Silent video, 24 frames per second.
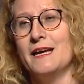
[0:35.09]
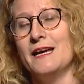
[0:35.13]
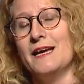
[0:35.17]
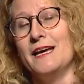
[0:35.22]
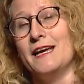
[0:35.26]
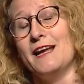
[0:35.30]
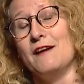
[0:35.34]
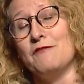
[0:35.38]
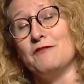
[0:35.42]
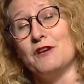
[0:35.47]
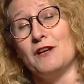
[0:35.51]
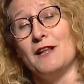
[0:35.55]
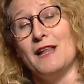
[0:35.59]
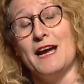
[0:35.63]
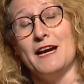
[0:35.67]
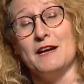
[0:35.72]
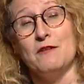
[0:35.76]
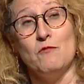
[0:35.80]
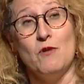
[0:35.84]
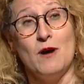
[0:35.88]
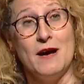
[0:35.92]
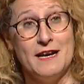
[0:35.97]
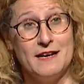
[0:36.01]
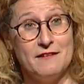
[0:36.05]
And after
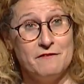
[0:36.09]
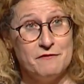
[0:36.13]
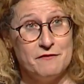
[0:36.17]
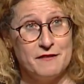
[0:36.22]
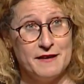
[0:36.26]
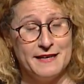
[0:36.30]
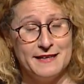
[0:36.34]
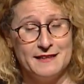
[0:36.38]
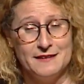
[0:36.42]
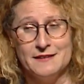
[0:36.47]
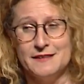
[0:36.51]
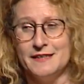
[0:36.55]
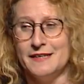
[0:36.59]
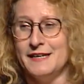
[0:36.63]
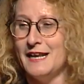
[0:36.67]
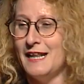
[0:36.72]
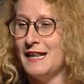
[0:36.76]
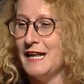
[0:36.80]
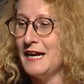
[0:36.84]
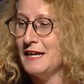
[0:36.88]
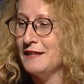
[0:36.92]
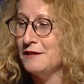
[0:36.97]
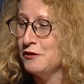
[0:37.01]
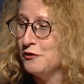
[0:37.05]
line one failed and line